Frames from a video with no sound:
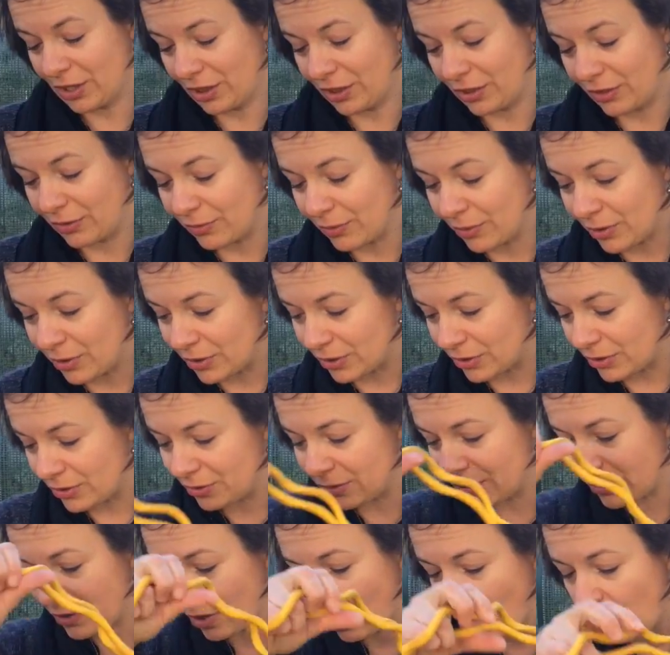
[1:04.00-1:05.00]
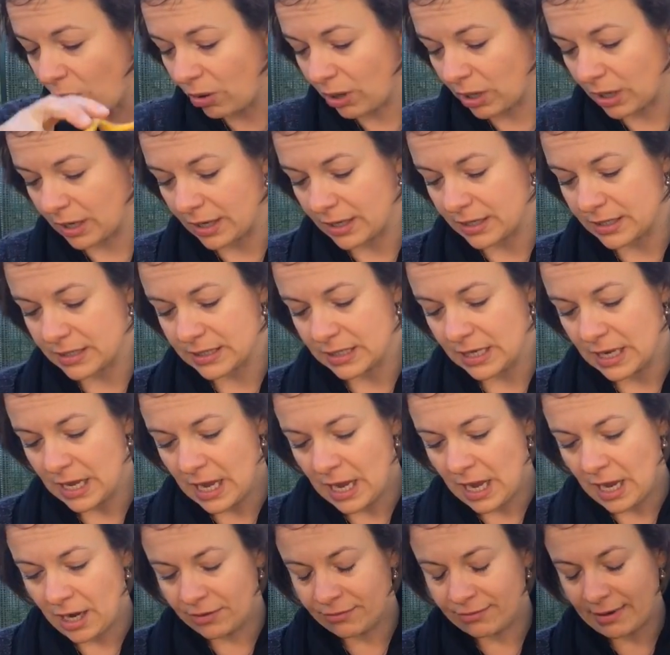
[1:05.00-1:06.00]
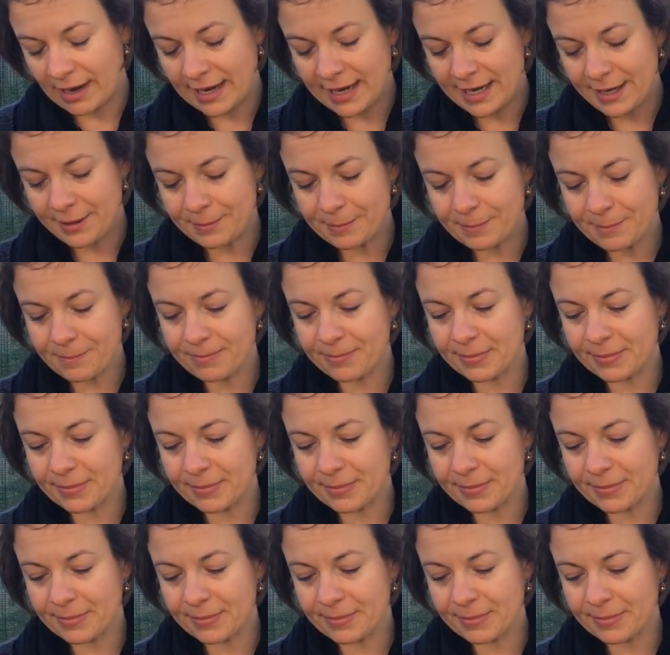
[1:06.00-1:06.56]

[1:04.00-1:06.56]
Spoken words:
through the cord, right?